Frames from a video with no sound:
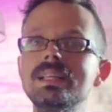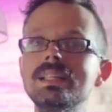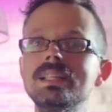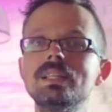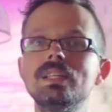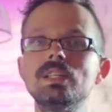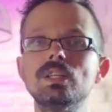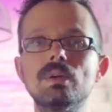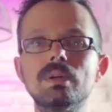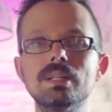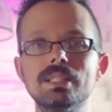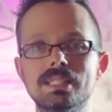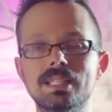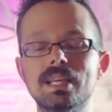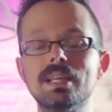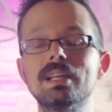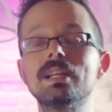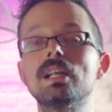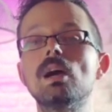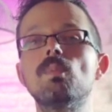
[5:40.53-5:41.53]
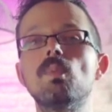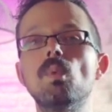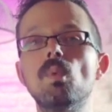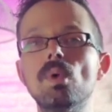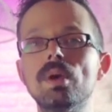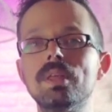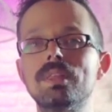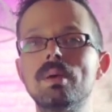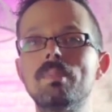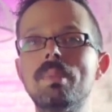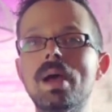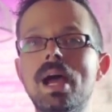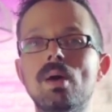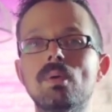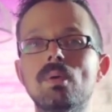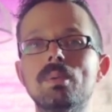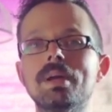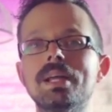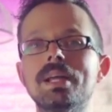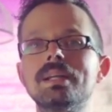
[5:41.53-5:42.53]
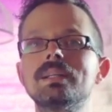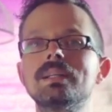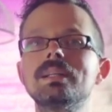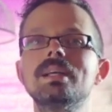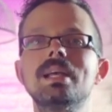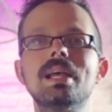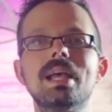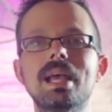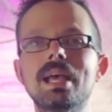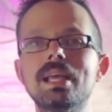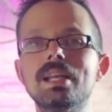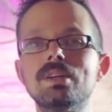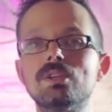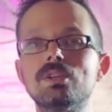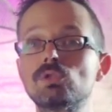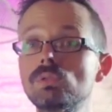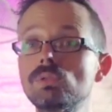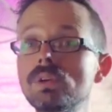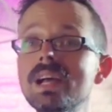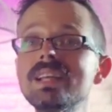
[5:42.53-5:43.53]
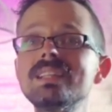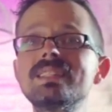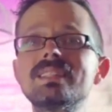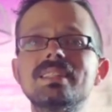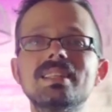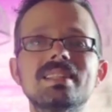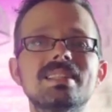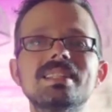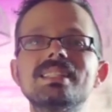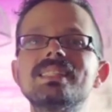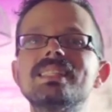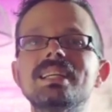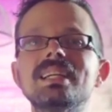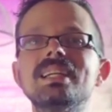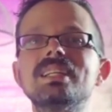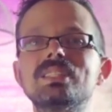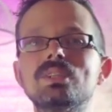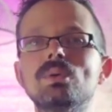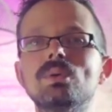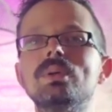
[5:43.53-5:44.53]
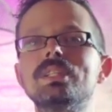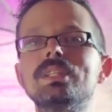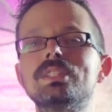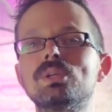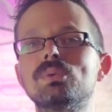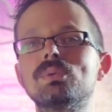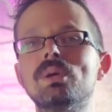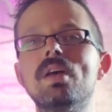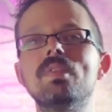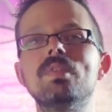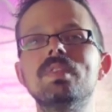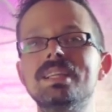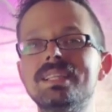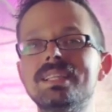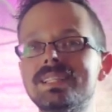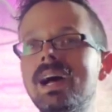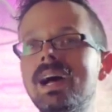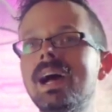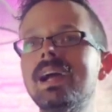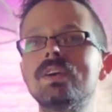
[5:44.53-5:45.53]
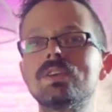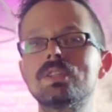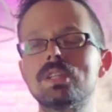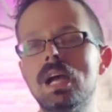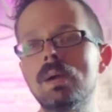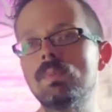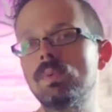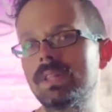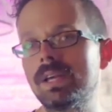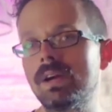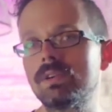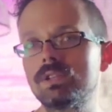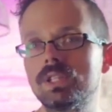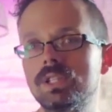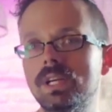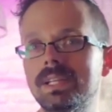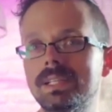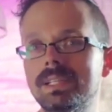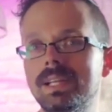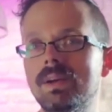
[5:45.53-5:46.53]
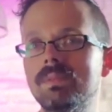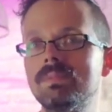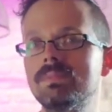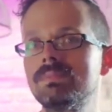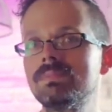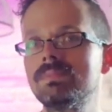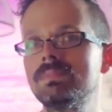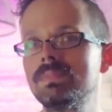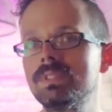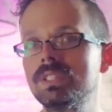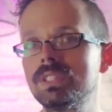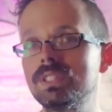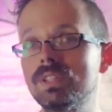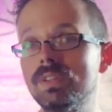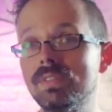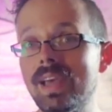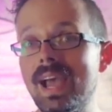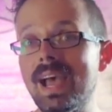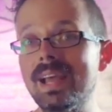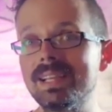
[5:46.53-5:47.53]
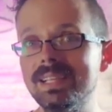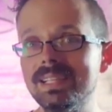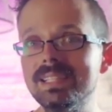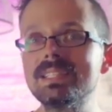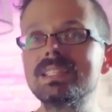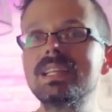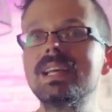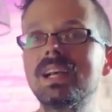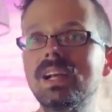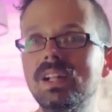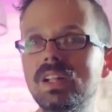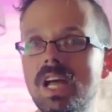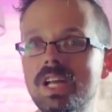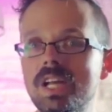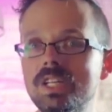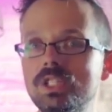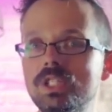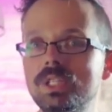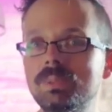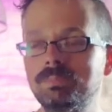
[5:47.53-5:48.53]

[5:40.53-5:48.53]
You can set it up with a power bank and trust that this thing is going to run the entire time without shutting down. So that is clutch.